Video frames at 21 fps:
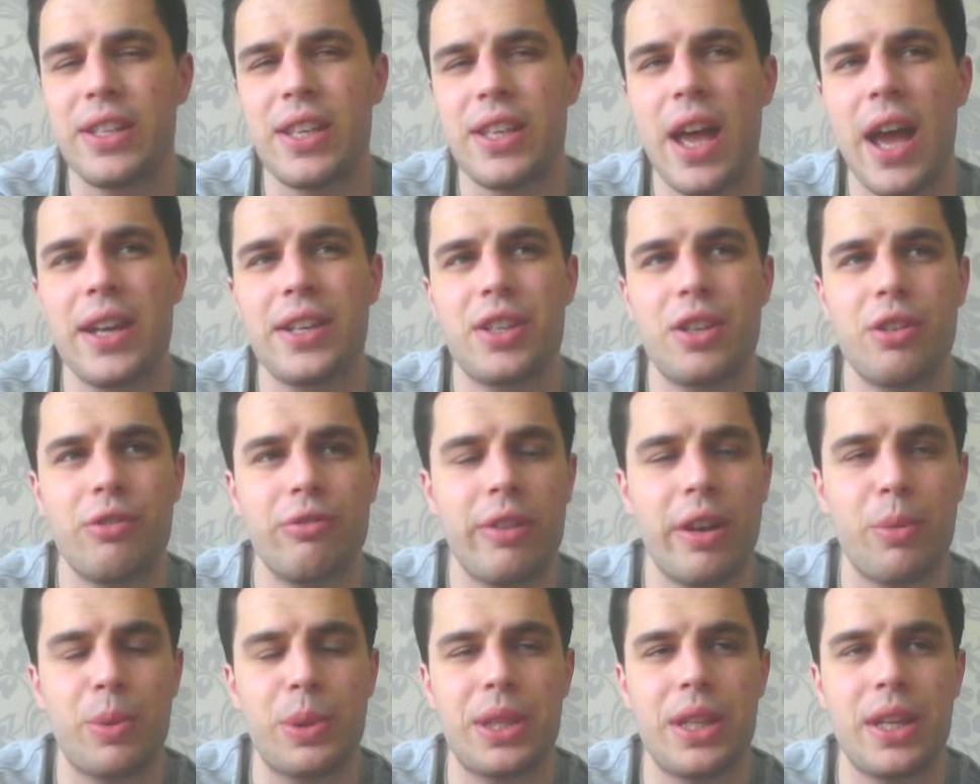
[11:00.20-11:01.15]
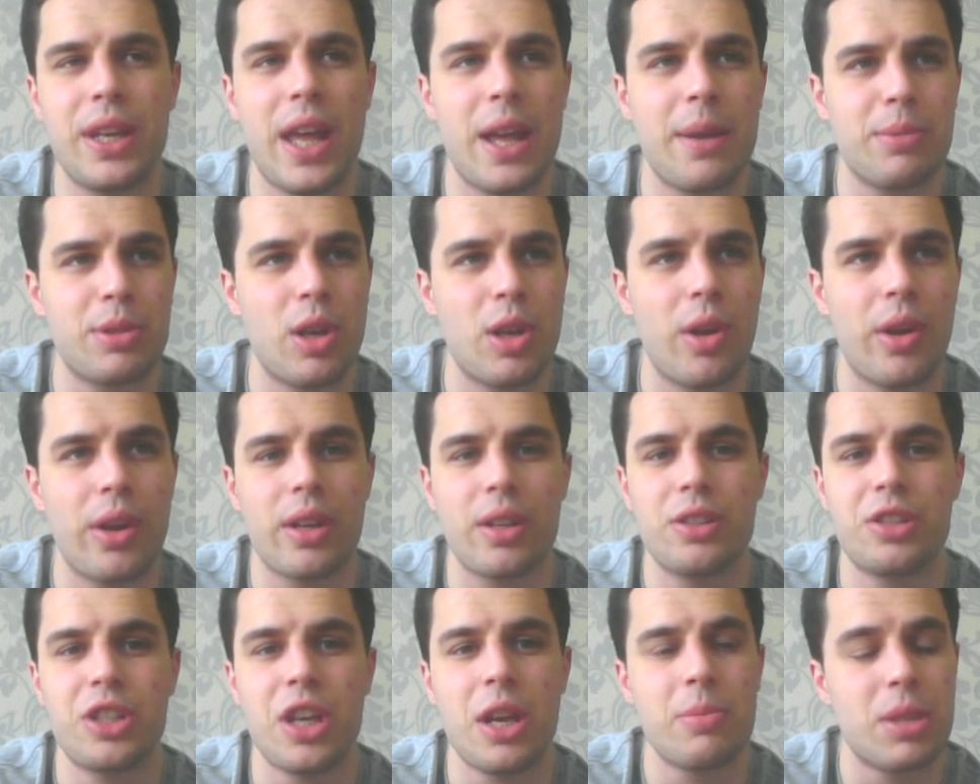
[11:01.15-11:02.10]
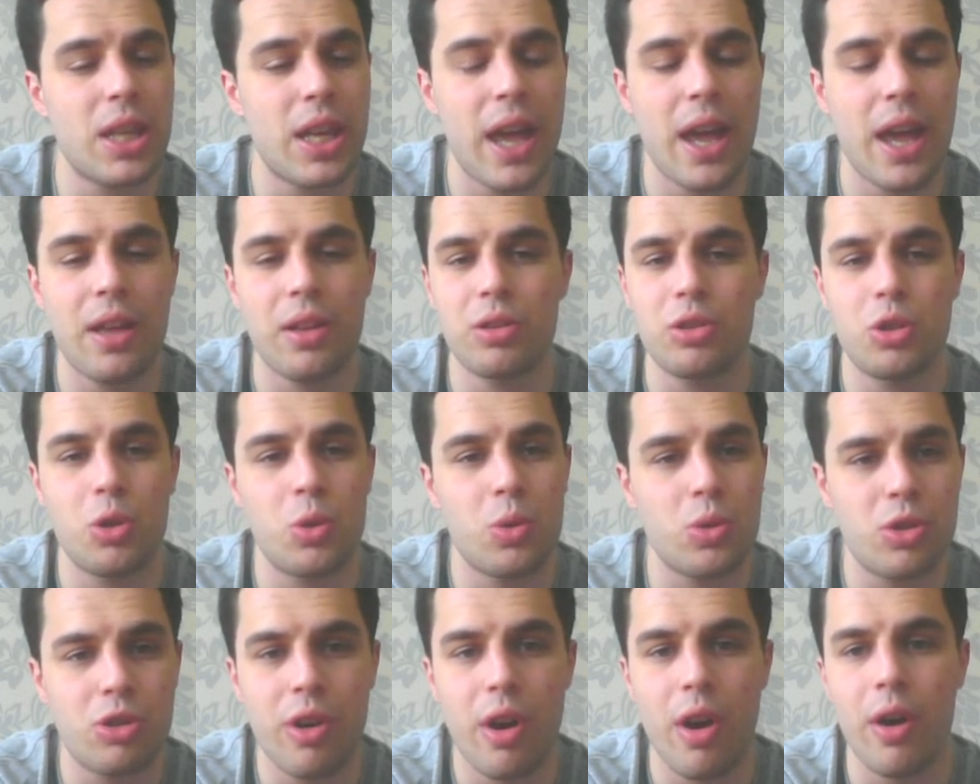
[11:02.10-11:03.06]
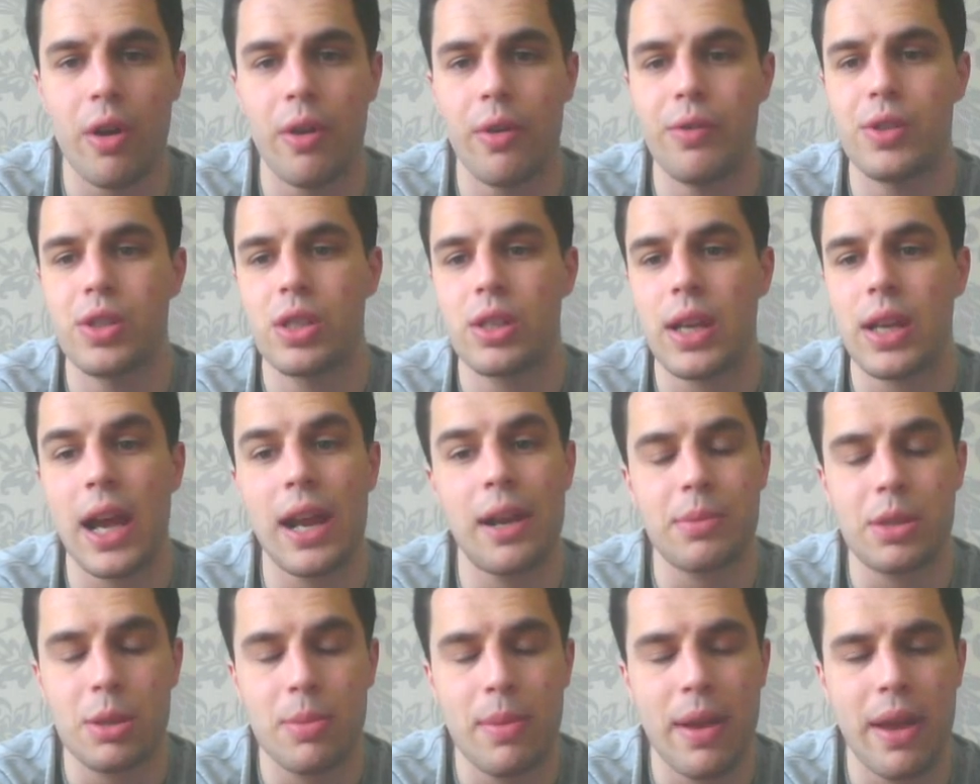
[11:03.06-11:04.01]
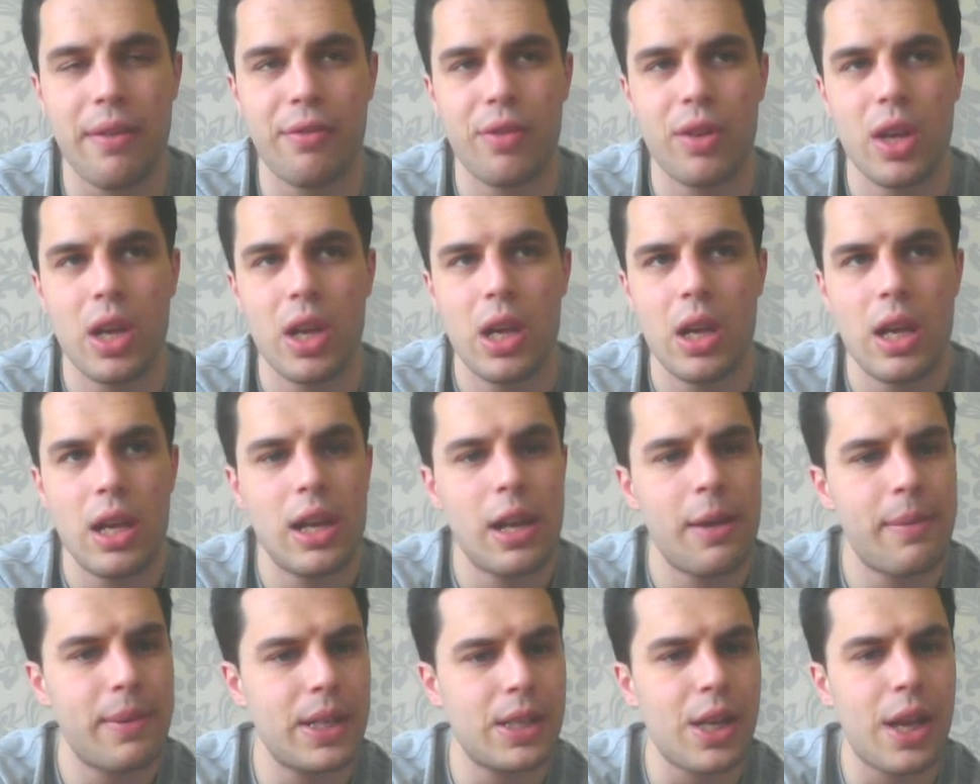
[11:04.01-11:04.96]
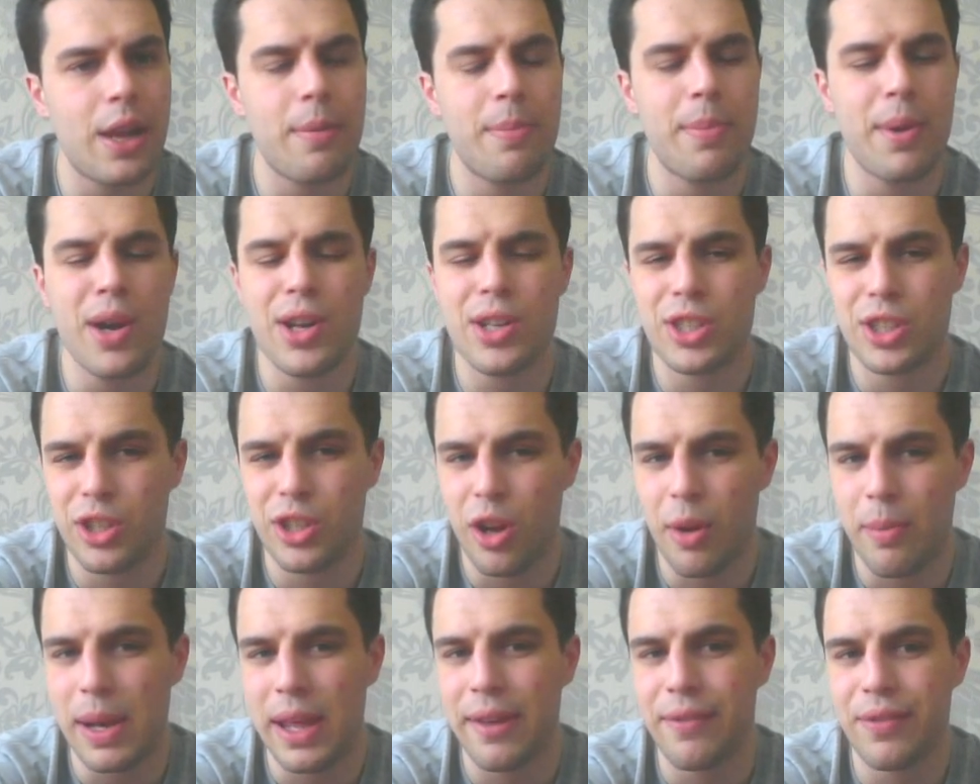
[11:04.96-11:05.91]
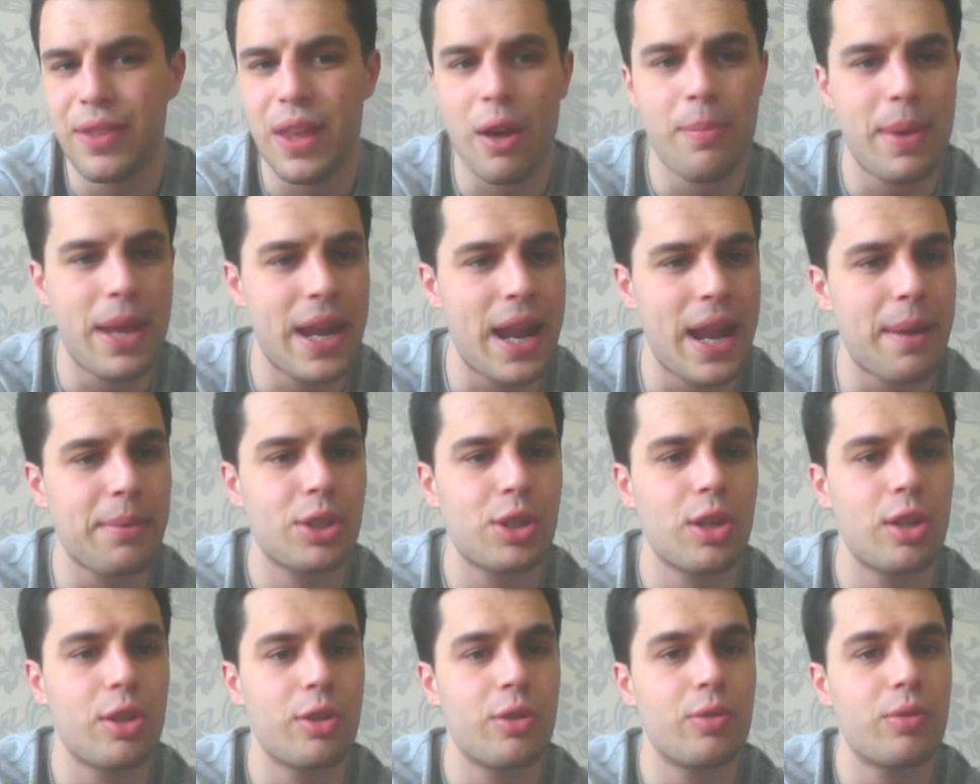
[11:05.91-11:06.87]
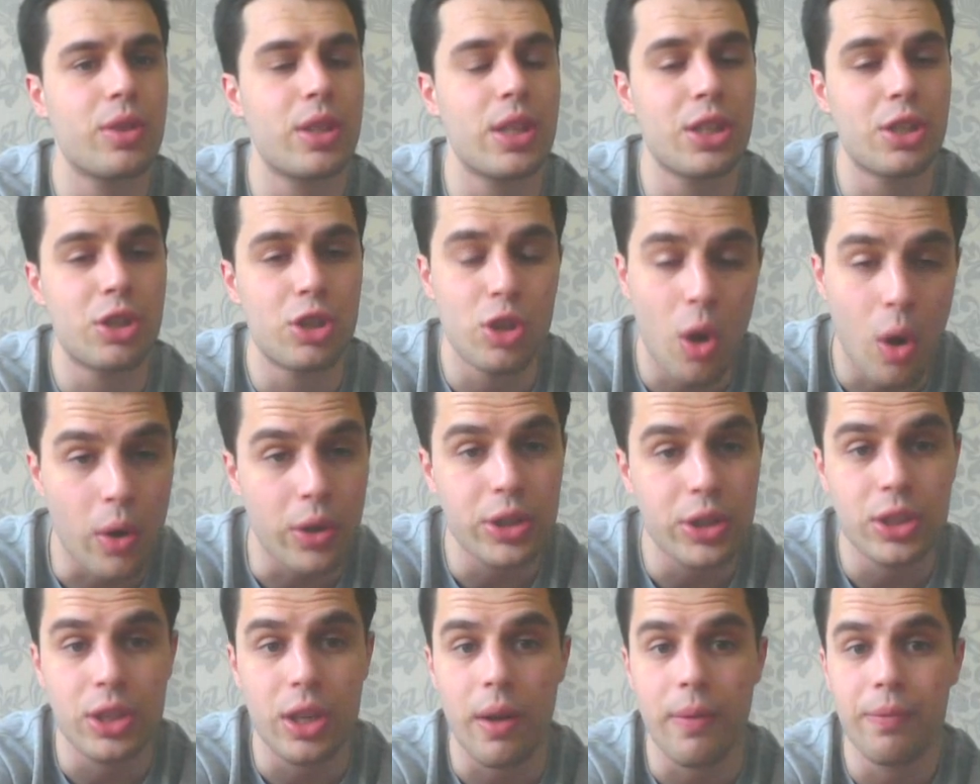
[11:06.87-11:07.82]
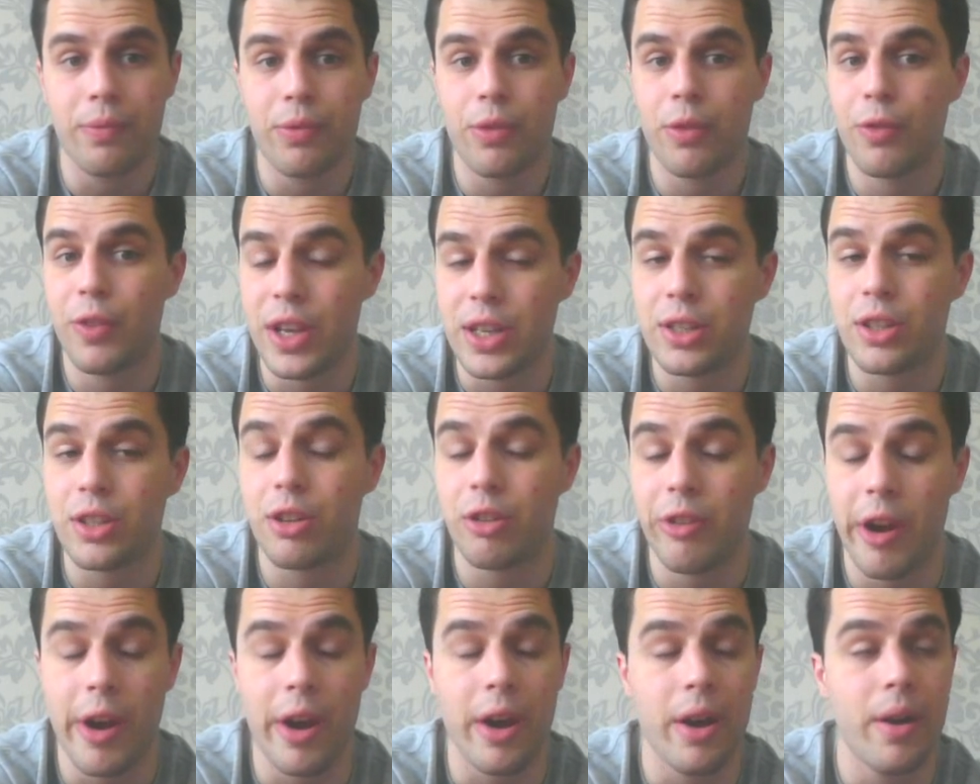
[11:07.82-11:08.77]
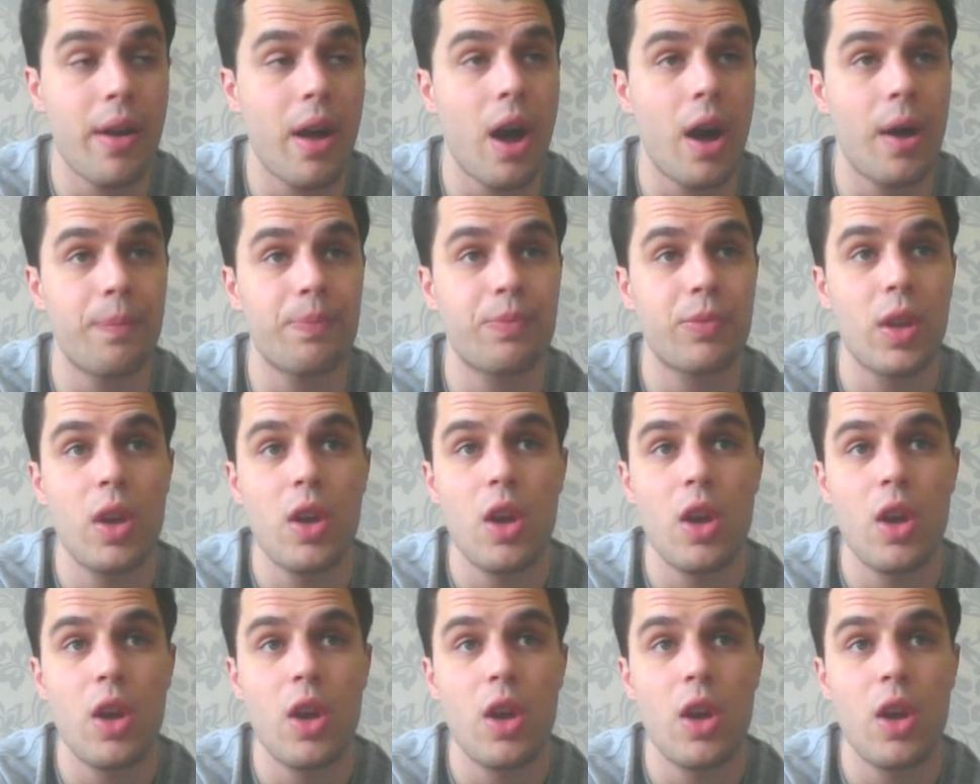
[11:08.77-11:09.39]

his hat into the ring with the names like James DeGale, George Groves, Callum Smith. Let me say, personally, I believe that would be an absolute disaster for his career. I